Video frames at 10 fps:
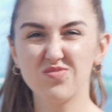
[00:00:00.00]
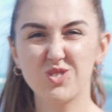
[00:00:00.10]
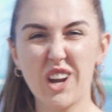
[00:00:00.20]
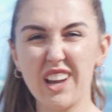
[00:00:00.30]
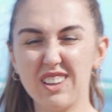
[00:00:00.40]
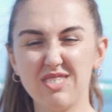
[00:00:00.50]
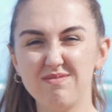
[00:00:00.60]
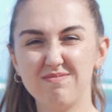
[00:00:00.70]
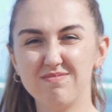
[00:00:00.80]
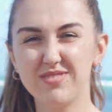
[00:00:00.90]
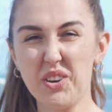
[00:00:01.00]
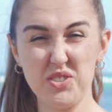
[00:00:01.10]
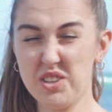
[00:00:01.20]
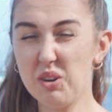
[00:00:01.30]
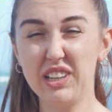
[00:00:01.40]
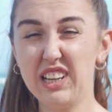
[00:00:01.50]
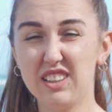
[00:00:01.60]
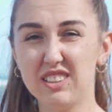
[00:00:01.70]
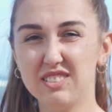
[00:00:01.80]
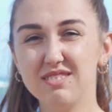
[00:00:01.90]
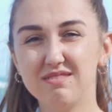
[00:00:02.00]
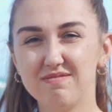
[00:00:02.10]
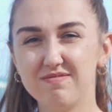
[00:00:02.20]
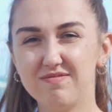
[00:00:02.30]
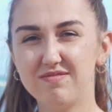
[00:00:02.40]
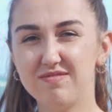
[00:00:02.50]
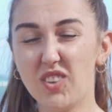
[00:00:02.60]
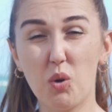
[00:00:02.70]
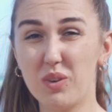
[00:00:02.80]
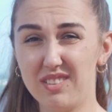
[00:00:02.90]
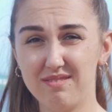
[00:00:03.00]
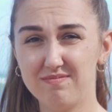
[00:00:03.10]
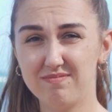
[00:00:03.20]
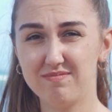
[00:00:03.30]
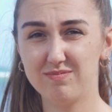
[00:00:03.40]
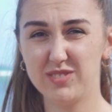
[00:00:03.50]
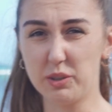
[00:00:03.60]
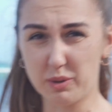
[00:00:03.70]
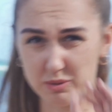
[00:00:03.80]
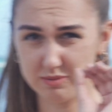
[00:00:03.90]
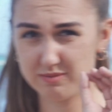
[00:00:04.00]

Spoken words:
Greg, there is no one here. No one. Zero.